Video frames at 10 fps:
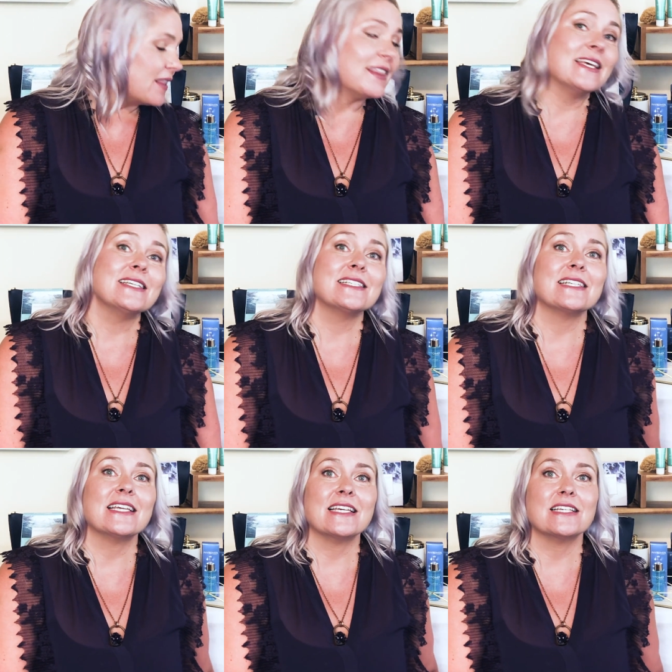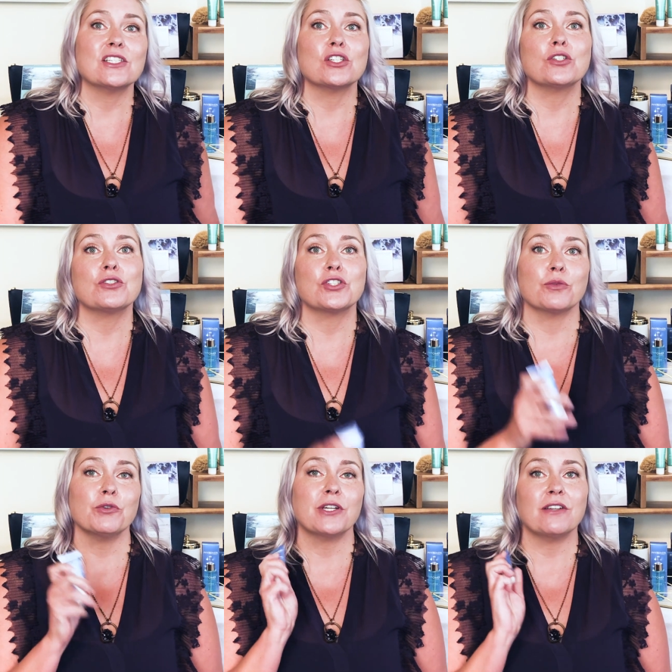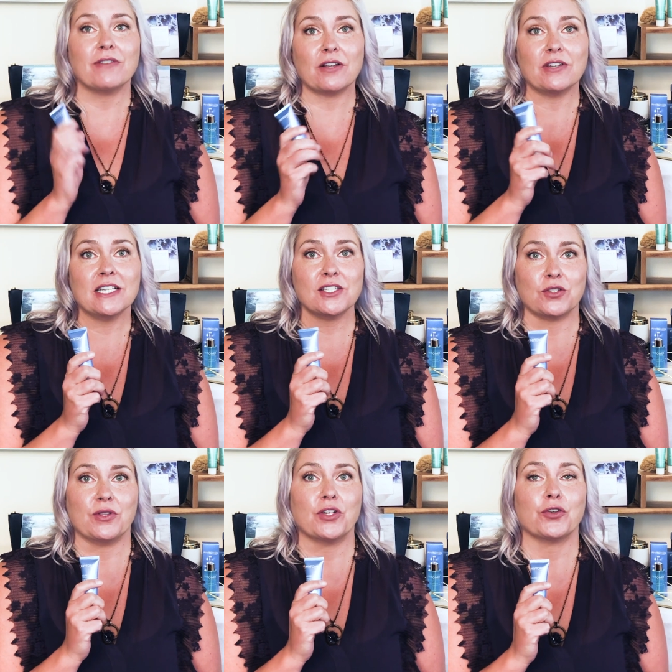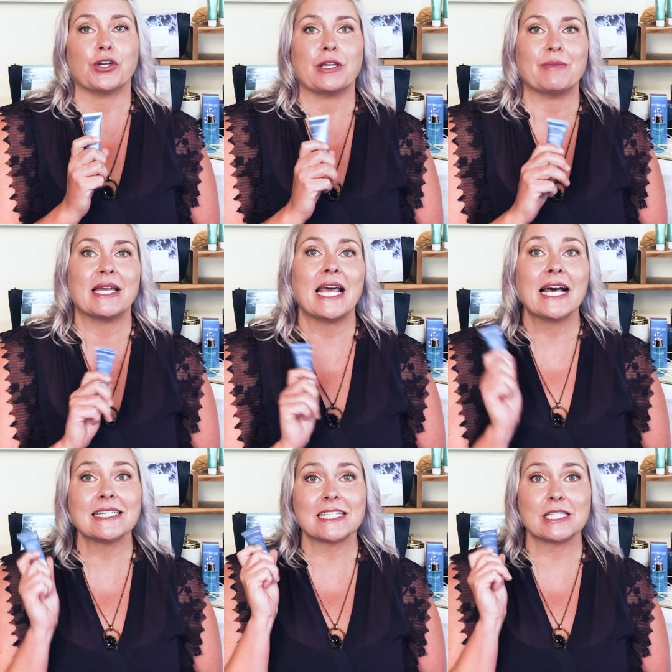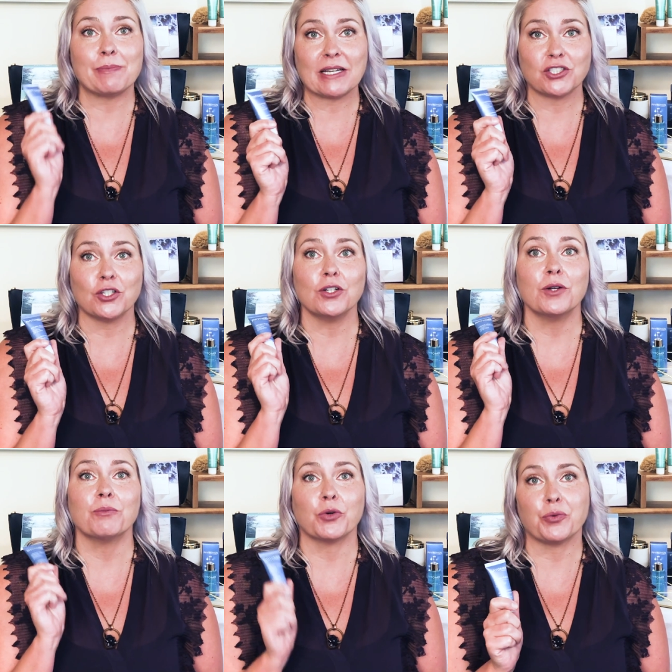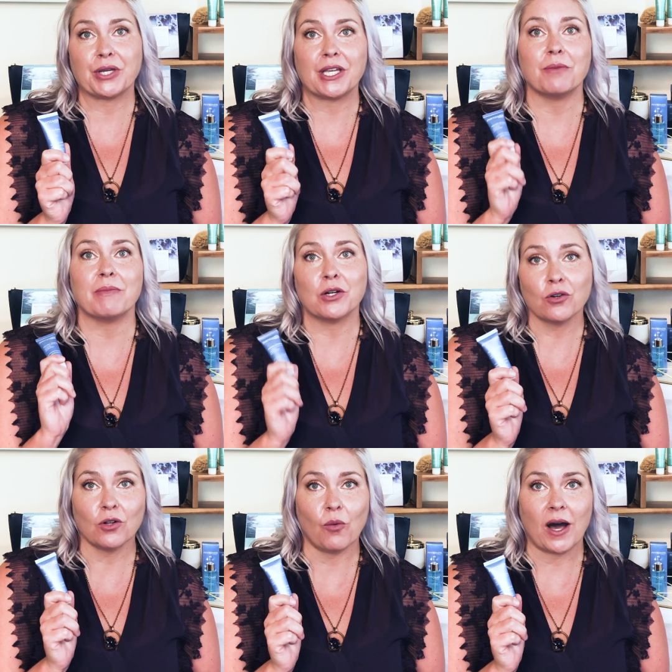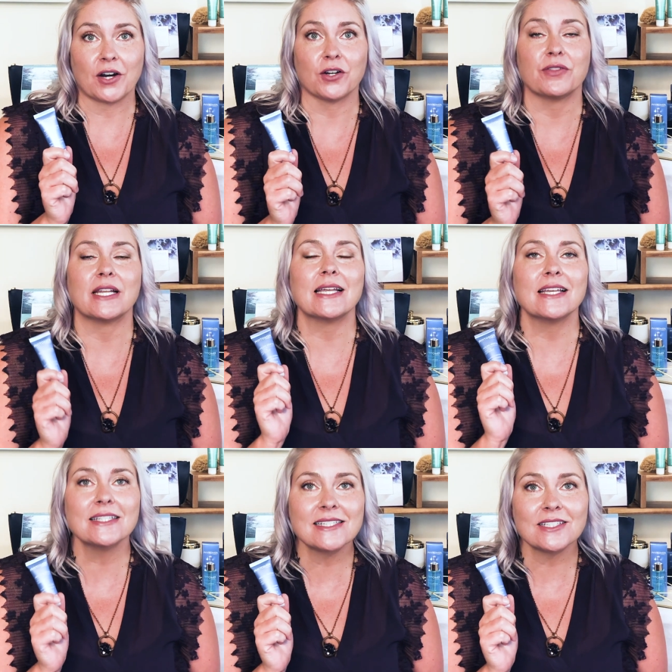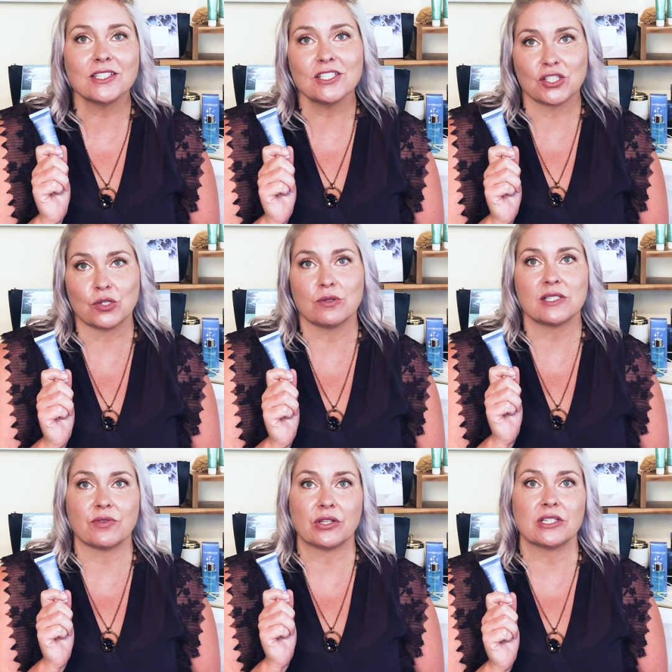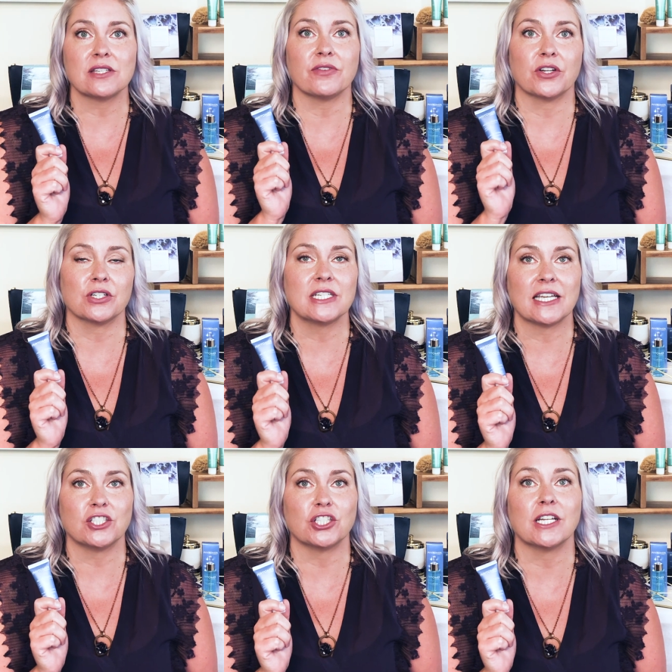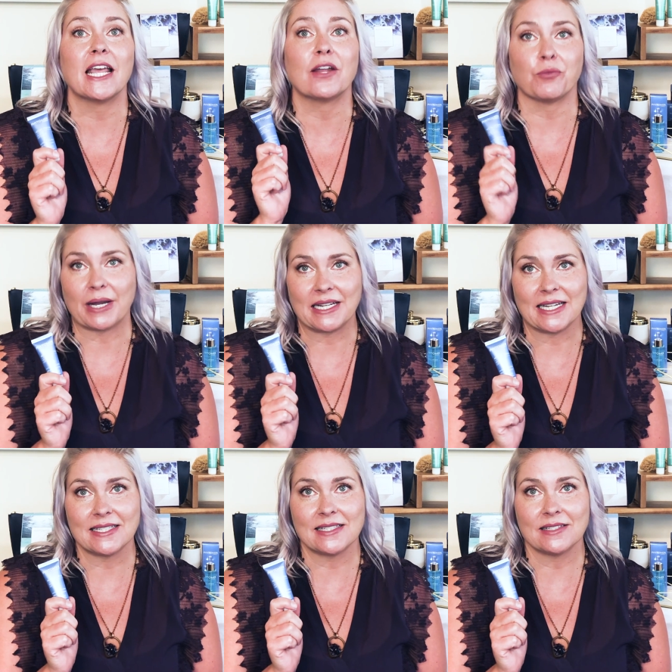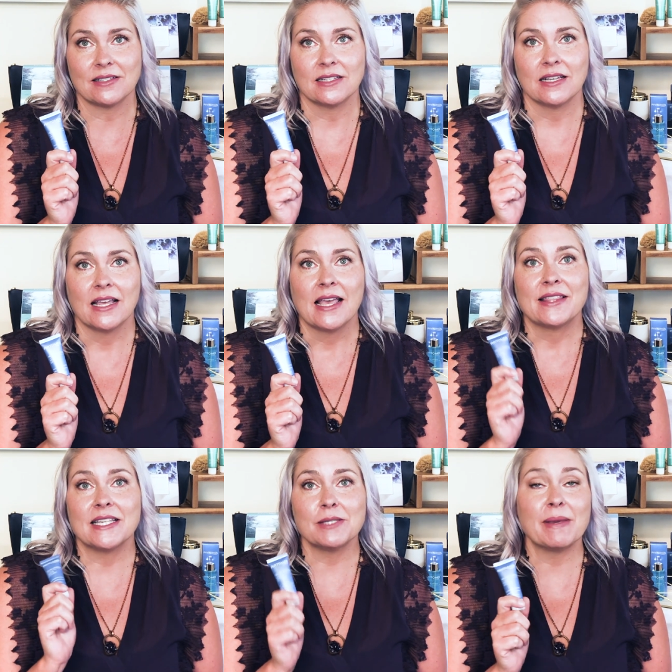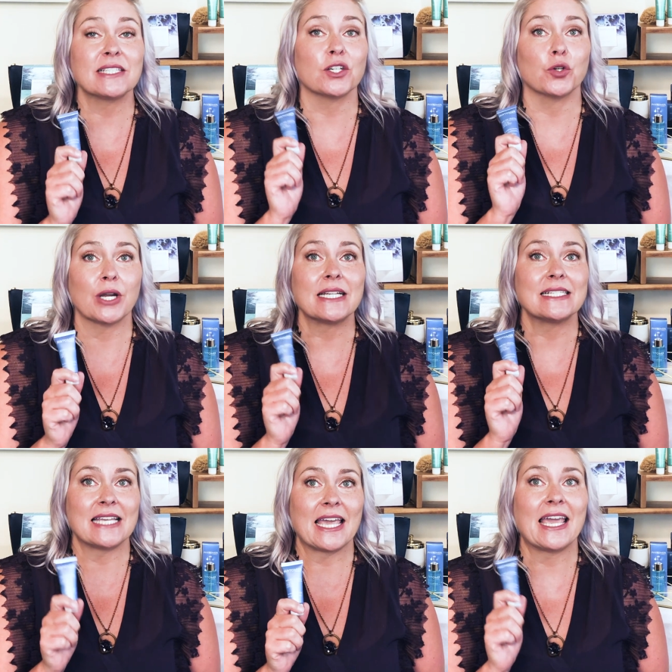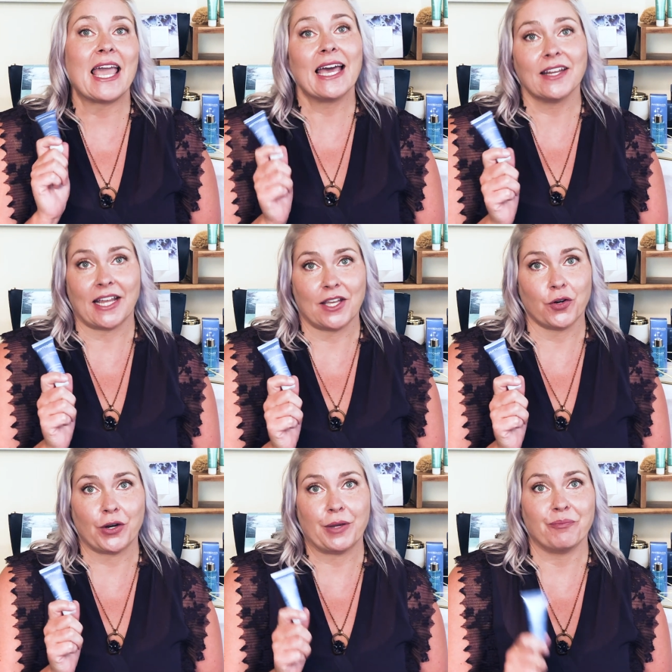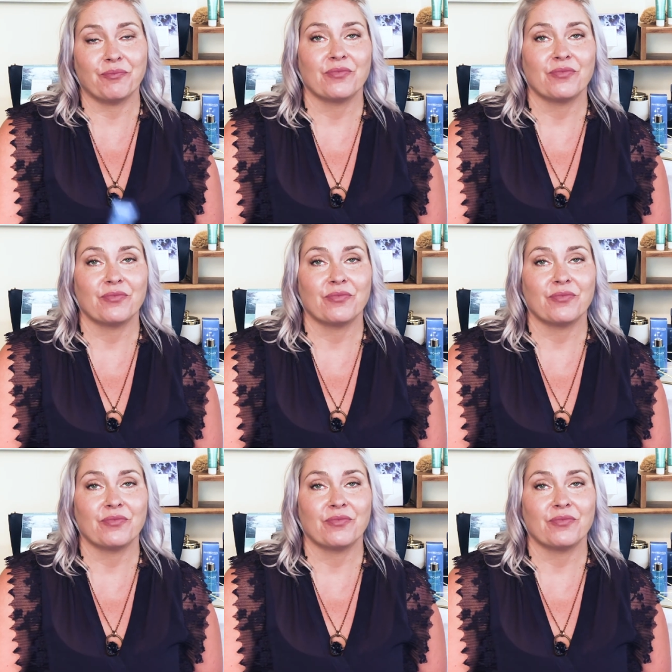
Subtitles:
This is Douceur Marine Velvety Soothing Cream, and it has a special marine mineral water that instantly soothes feelings of irritation and redness. This makes a great day and night cream.